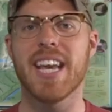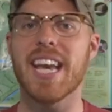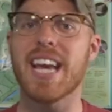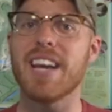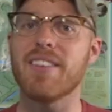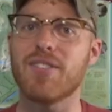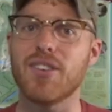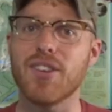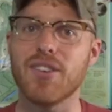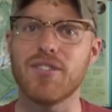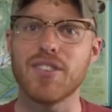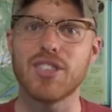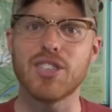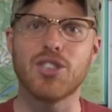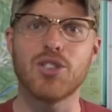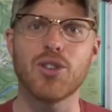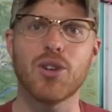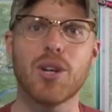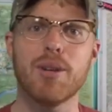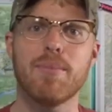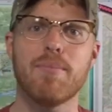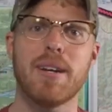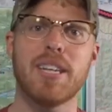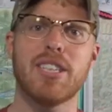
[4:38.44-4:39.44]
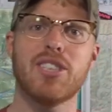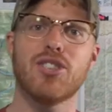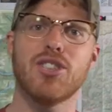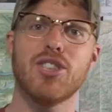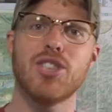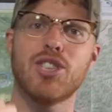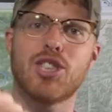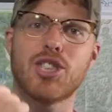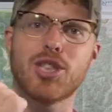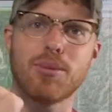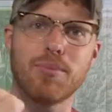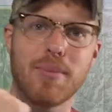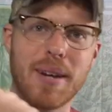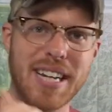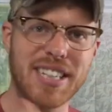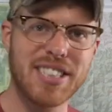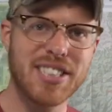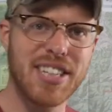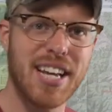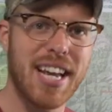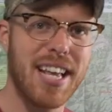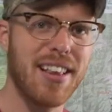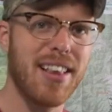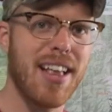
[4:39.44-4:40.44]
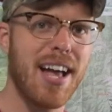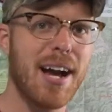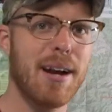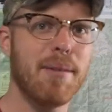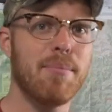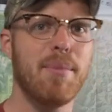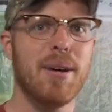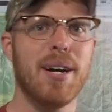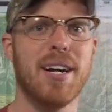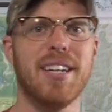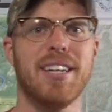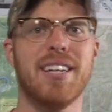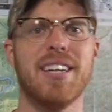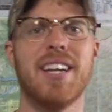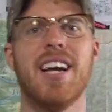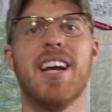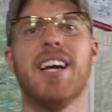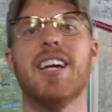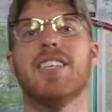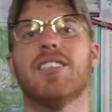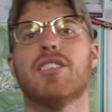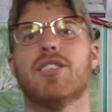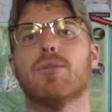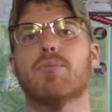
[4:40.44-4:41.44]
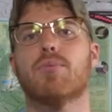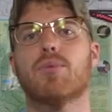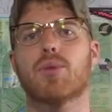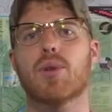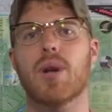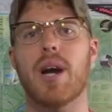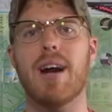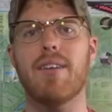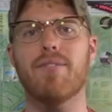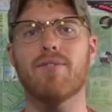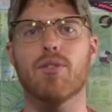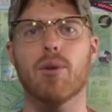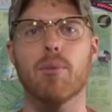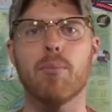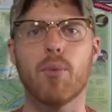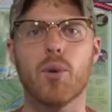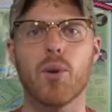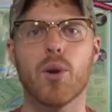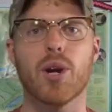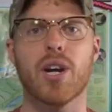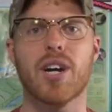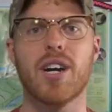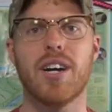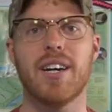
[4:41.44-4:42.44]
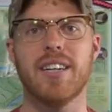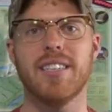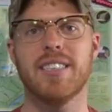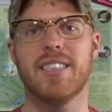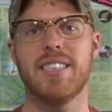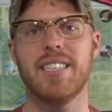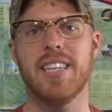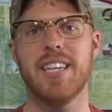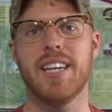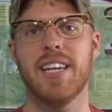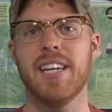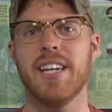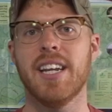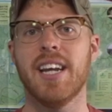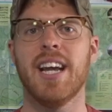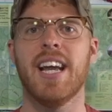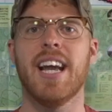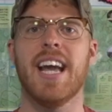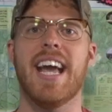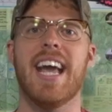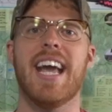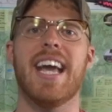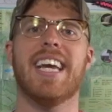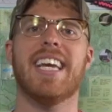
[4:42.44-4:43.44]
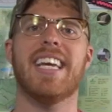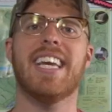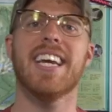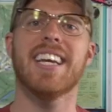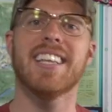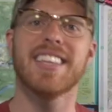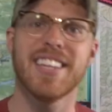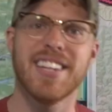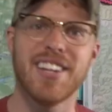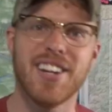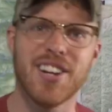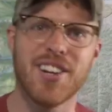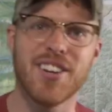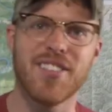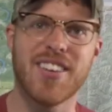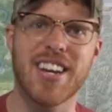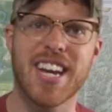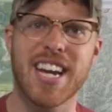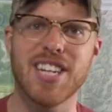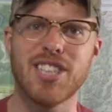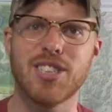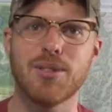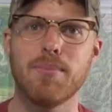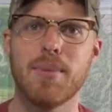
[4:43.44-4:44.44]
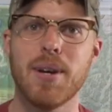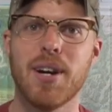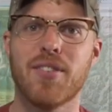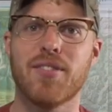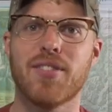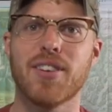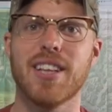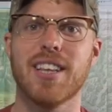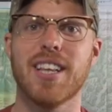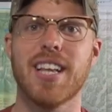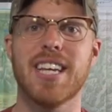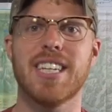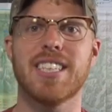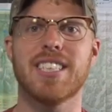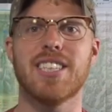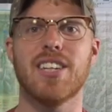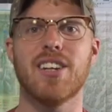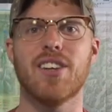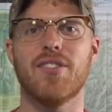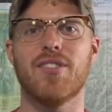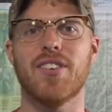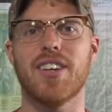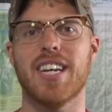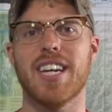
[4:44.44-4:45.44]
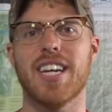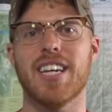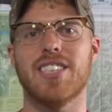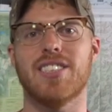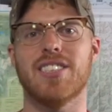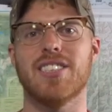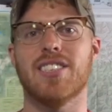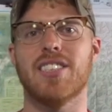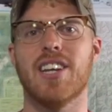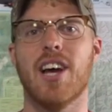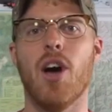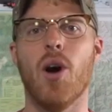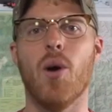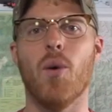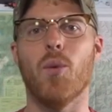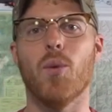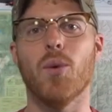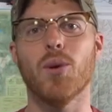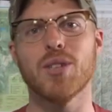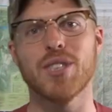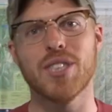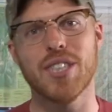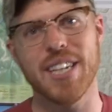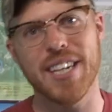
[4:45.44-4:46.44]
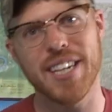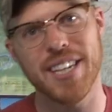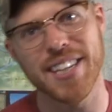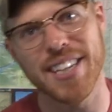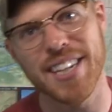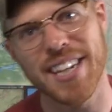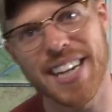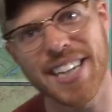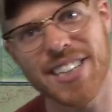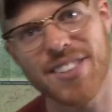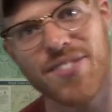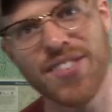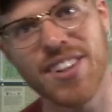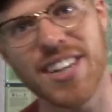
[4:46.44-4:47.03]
If you've enjoyed, make sure you smash that like button, subscribe for more content, and kick the notification bell for the latest notifications. We'll see you in the next